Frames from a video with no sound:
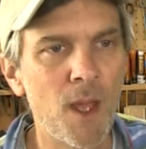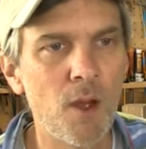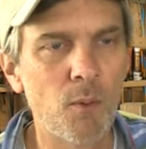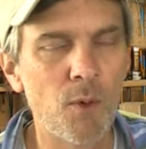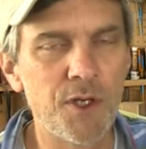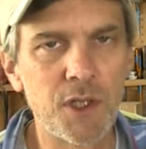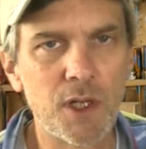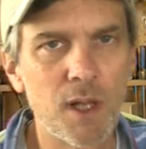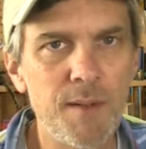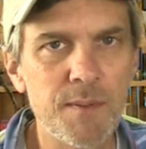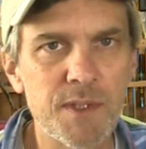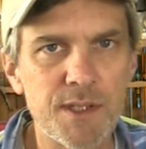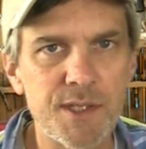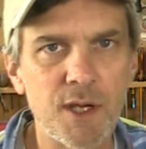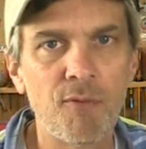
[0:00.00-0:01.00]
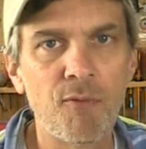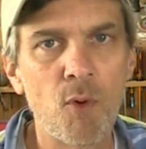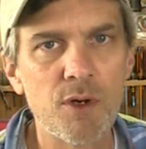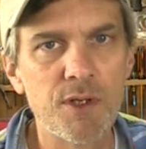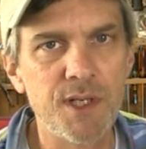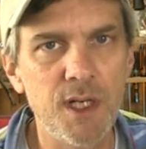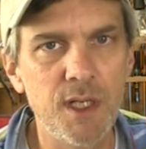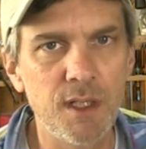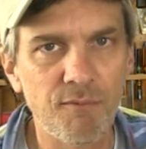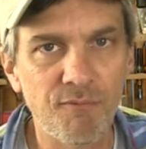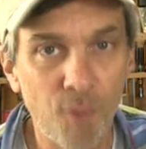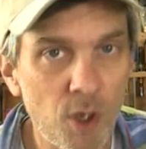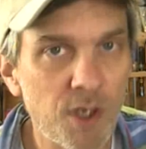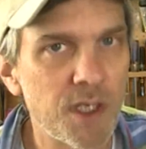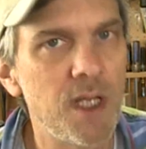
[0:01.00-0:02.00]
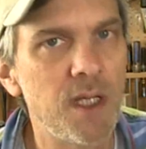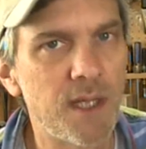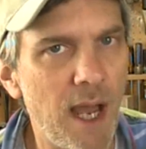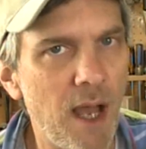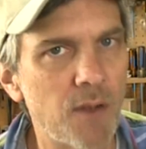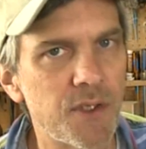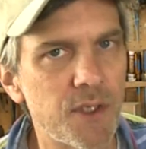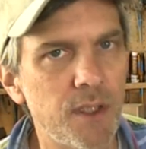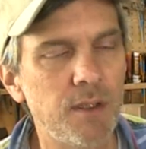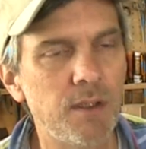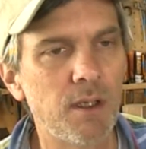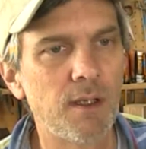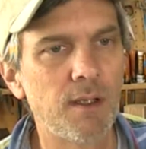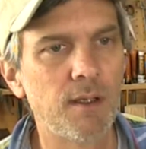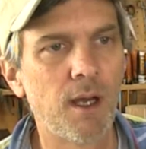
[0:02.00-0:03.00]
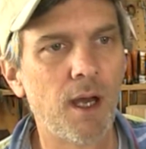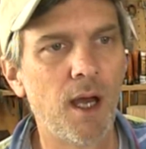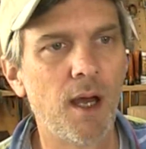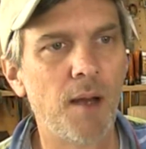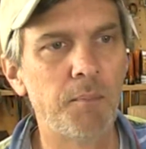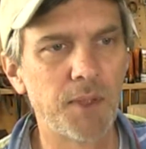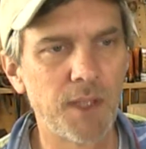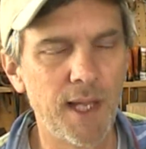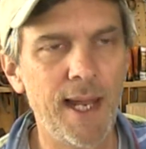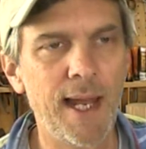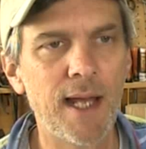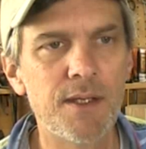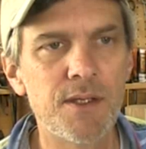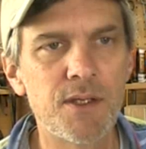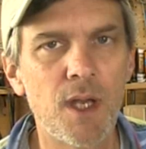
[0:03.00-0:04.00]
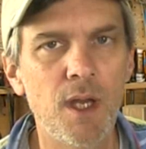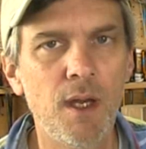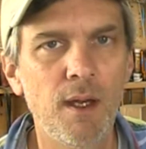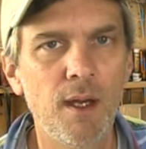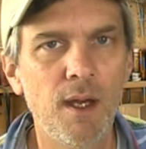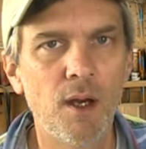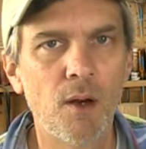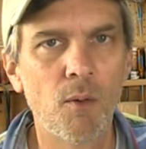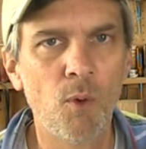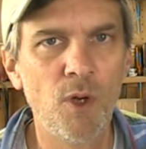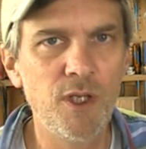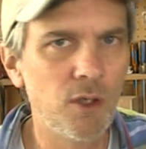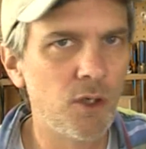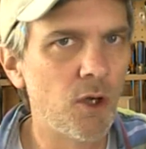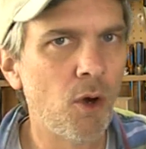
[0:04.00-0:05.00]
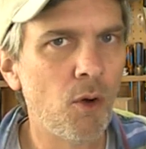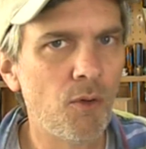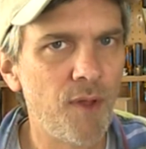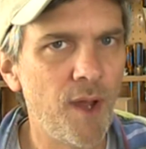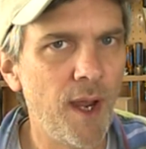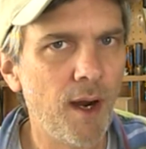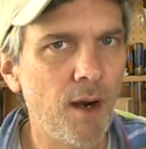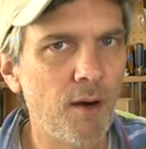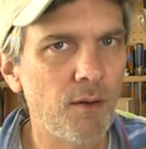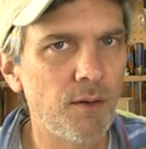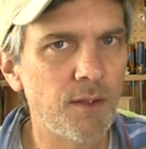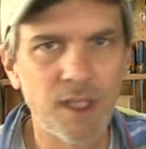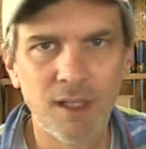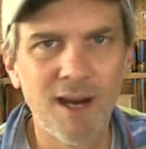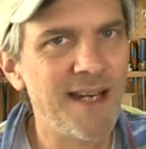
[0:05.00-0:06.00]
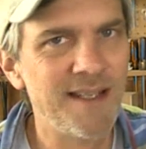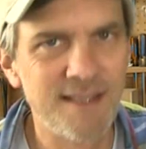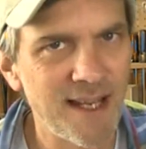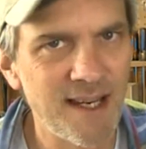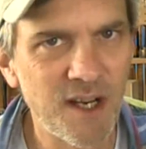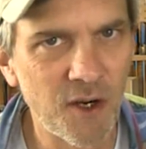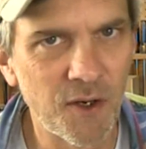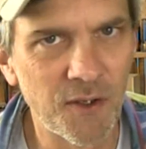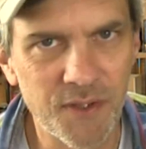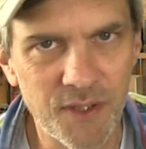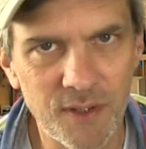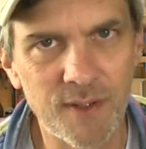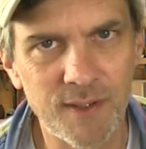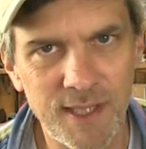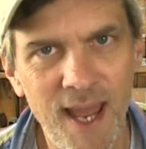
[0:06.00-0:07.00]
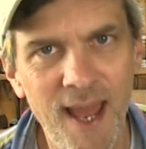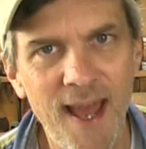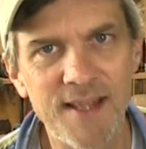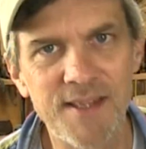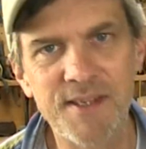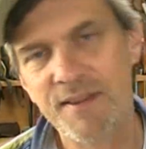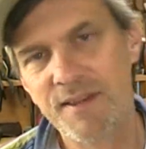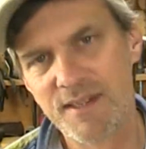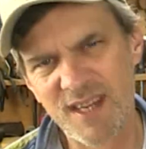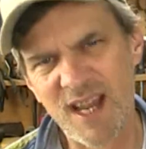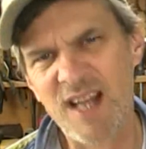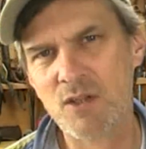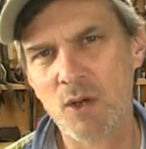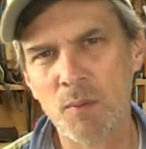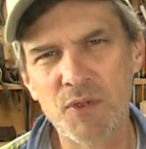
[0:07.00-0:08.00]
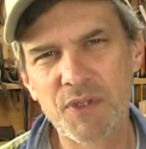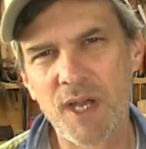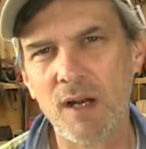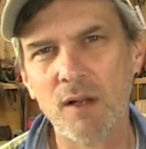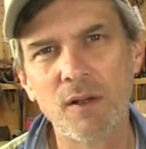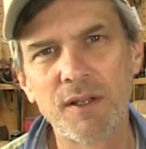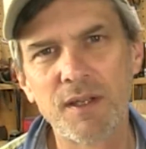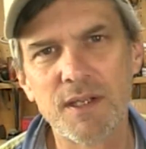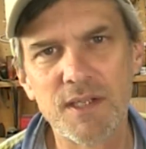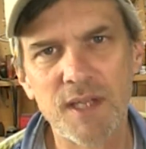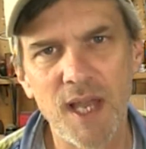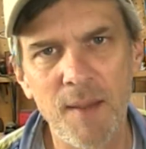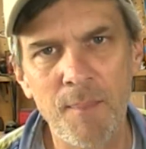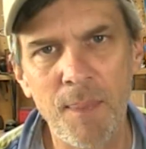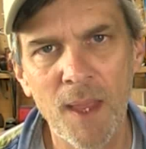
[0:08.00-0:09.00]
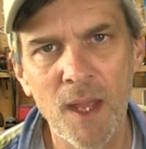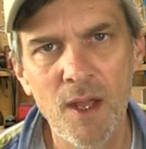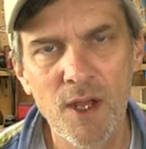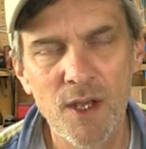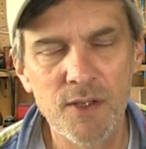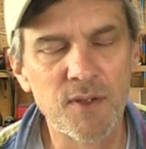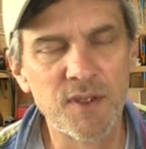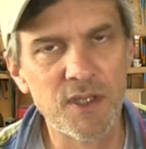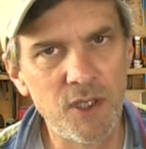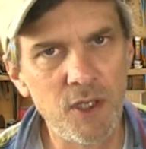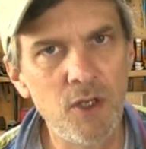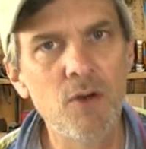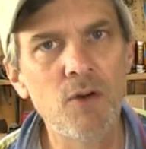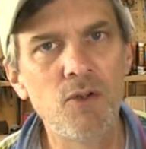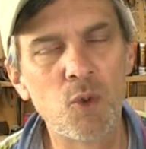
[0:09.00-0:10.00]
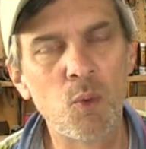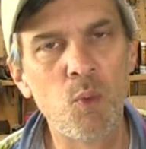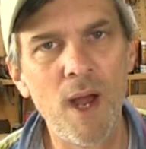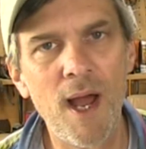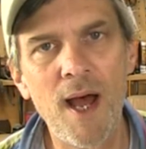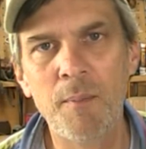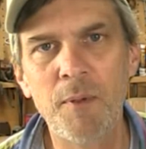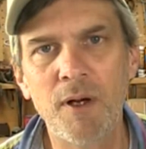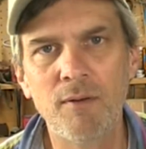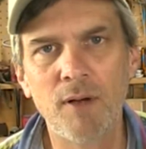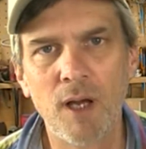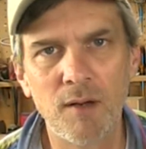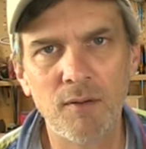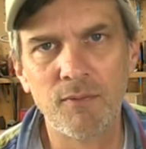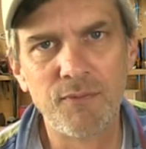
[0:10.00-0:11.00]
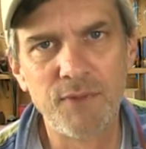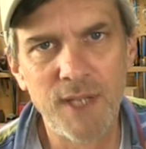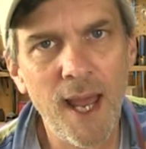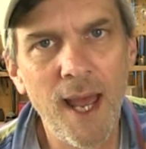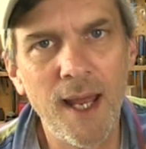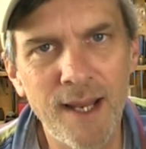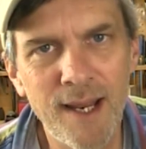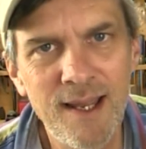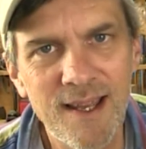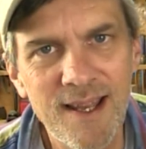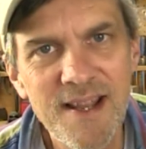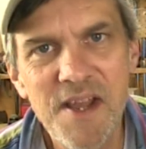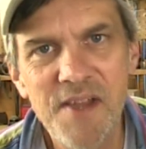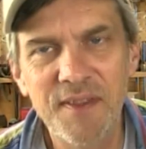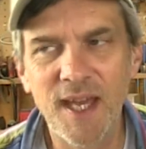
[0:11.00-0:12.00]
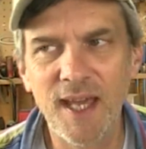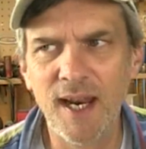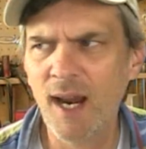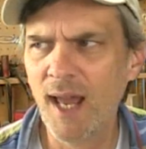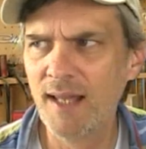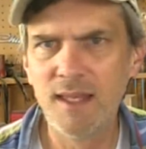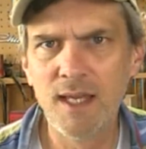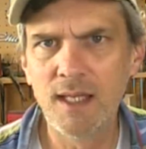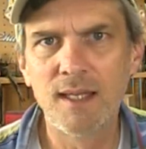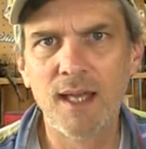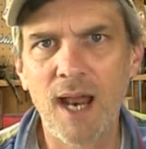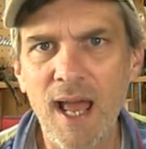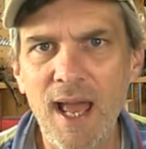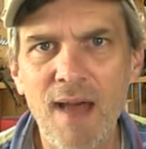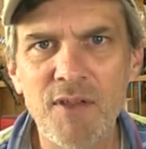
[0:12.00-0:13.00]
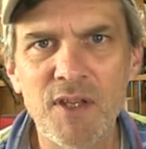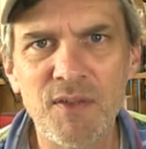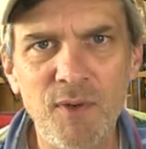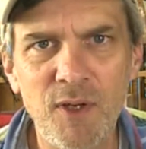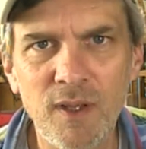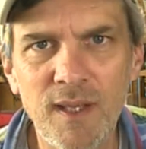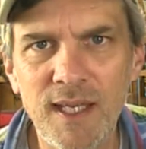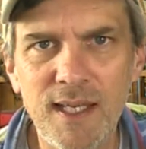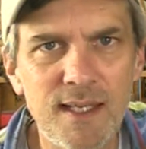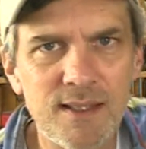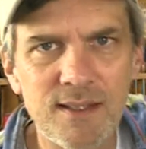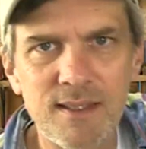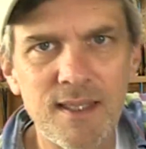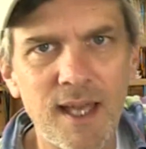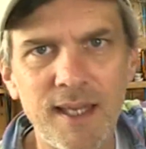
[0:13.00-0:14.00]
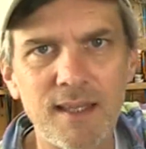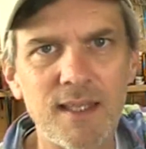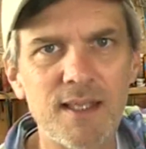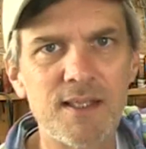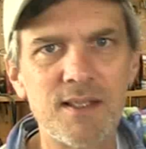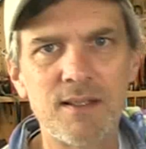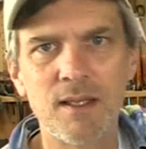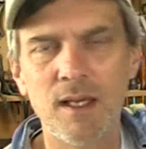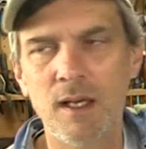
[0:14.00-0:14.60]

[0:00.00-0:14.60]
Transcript: which claims to sell 14,000 plans. When you go there, they're identical to the Ted's, and the sites almost kind of look the same. So this huge web of Ted, that, and I think that I have this feeling he's like this